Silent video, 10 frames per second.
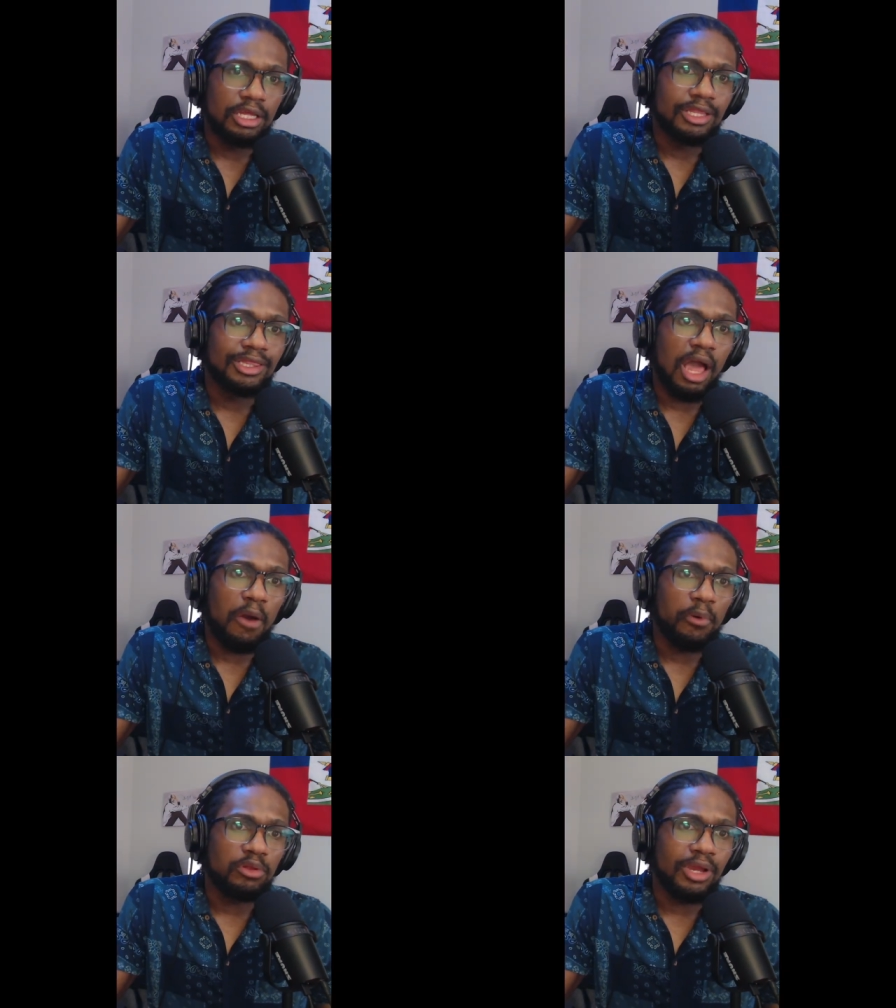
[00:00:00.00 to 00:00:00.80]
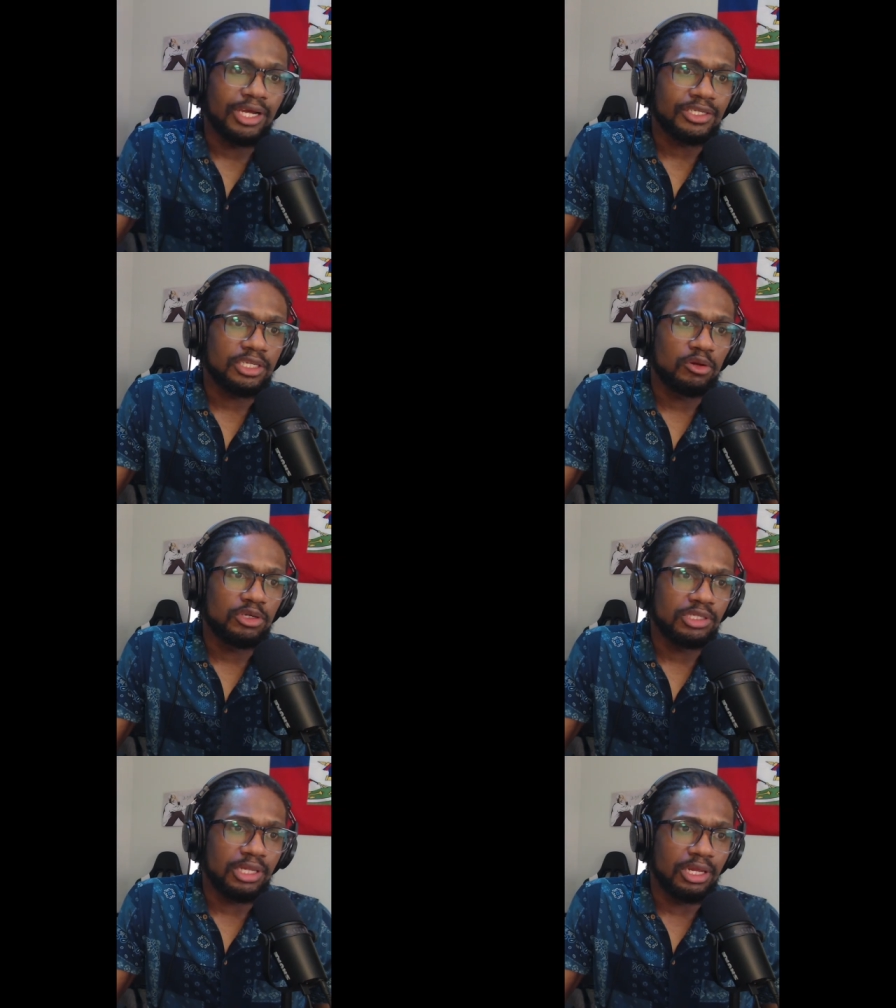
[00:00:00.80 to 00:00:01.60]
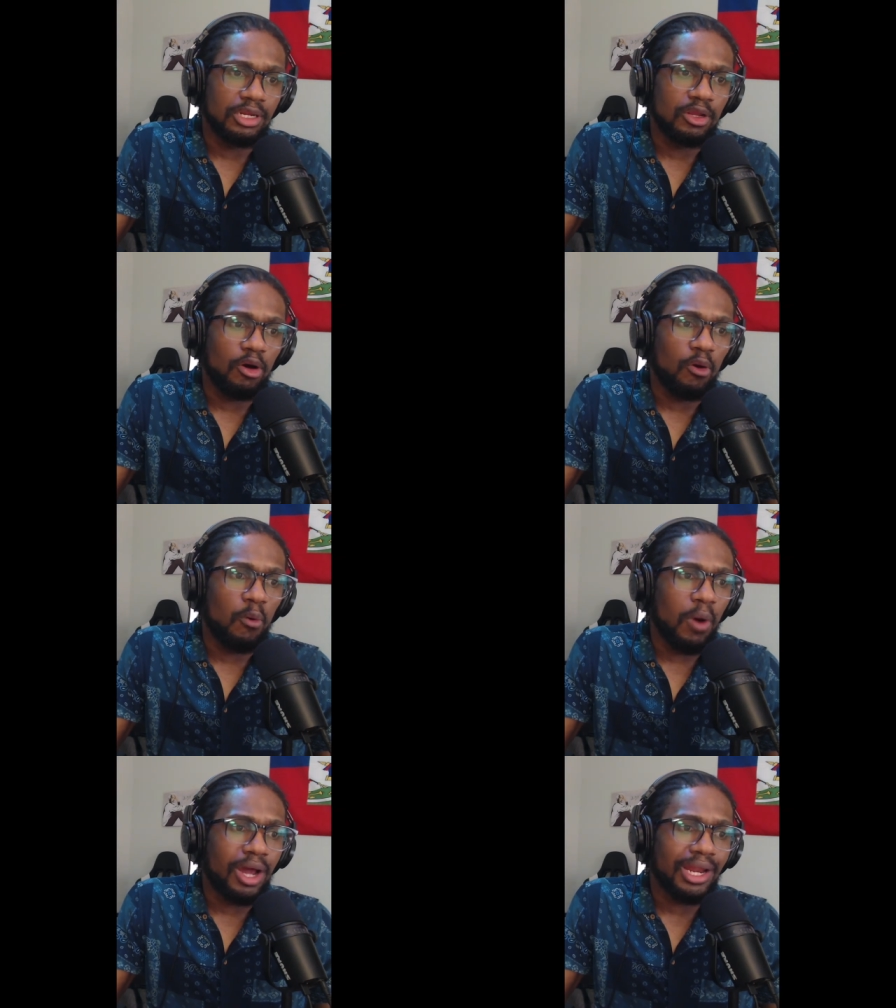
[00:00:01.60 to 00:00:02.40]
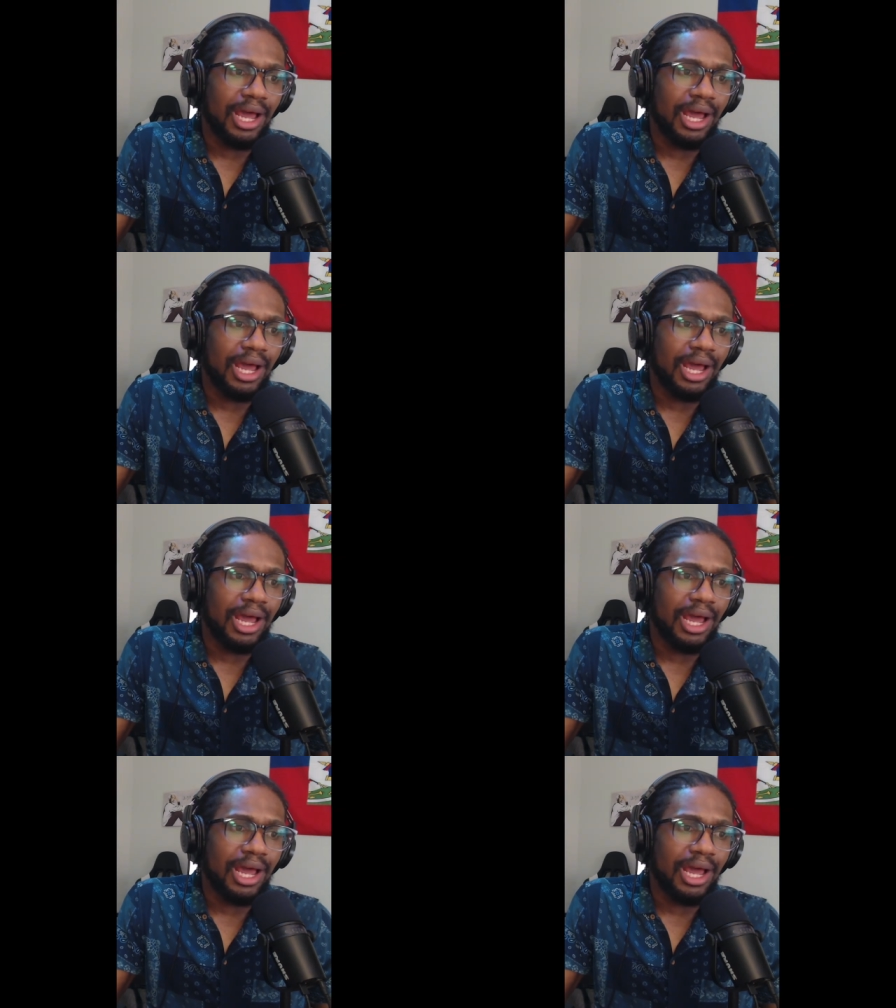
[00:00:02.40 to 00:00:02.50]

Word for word: That way, you guys can understand what